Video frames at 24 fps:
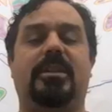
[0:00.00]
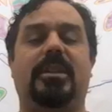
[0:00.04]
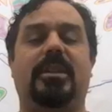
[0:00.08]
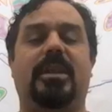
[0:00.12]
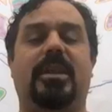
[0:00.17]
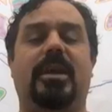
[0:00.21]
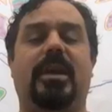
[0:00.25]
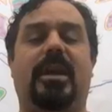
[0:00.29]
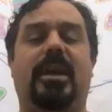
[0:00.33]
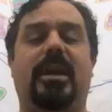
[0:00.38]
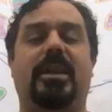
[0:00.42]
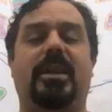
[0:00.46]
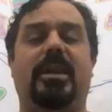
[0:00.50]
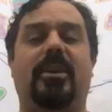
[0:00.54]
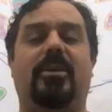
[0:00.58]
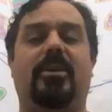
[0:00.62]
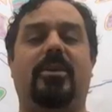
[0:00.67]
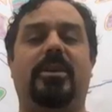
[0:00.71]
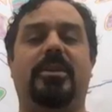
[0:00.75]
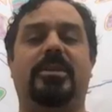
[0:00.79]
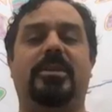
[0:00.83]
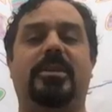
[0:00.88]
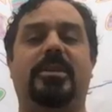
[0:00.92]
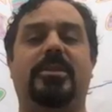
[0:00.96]
guiding
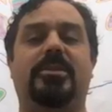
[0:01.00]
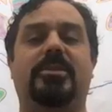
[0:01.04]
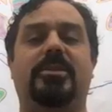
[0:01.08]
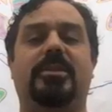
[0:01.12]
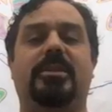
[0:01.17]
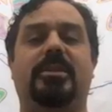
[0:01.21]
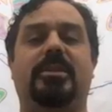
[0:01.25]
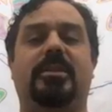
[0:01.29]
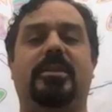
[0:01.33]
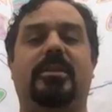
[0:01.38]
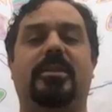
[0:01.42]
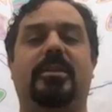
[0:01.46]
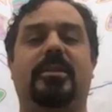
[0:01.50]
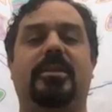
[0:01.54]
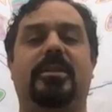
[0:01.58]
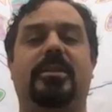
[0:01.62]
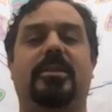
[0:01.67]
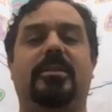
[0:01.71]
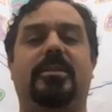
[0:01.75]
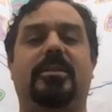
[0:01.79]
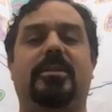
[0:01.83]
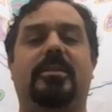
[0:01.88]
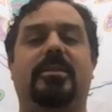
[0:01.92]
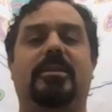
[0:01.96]
our attention
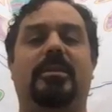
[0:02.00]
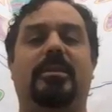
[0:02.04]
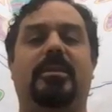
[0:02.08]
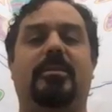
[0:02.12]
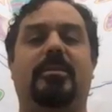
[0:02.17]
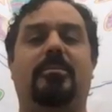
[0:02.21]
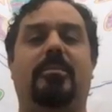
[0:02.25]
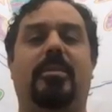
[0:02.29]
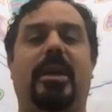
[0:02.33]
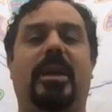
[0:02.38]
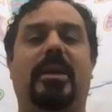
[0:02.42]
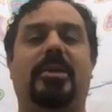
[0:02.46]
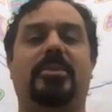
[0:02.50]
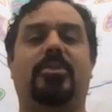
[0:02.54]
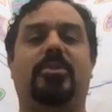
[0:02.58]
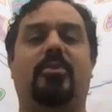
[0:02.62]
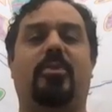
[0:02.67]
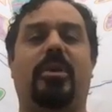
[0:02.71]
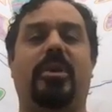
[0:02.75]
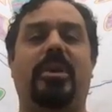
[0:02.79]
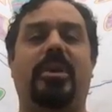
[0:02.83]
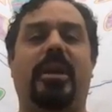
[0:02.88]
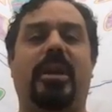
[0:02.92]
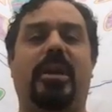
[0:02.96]
back to
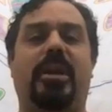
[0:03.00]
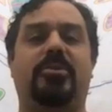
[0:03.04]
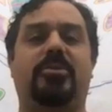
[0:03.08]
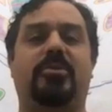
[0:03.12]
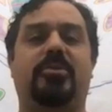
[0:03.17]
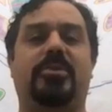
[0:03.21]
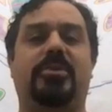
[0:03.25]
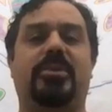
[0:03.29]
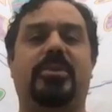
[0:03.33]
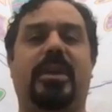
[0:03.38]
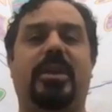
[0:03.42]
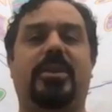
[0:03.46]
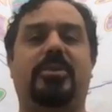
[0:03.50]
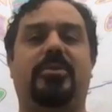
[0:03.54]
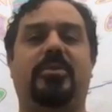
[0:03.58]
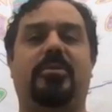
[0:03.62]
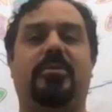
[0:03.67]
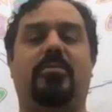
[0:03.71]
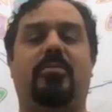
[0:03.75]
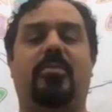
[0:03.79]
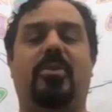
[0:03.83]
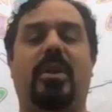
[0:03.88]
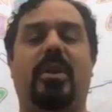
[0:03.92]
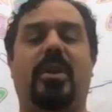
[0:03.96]
our natural cycle
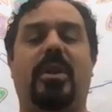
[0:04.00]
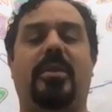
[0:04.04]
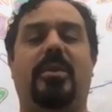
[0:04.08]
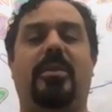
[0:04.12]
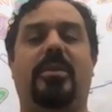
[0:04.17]
of breath.